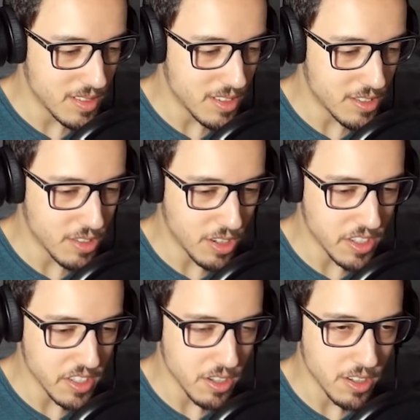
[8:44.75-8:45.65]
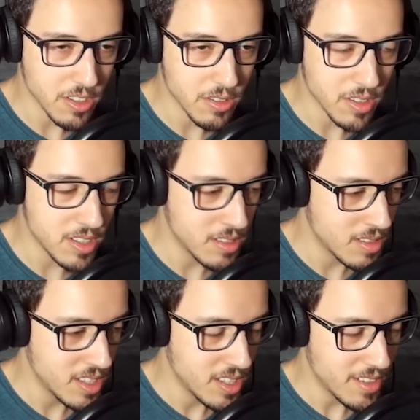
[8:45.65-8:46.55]
Her door is locked. Okay.
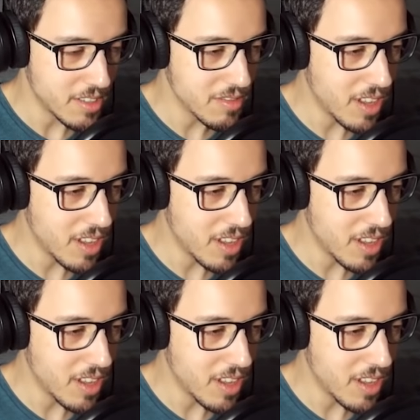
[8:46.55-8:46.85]
I,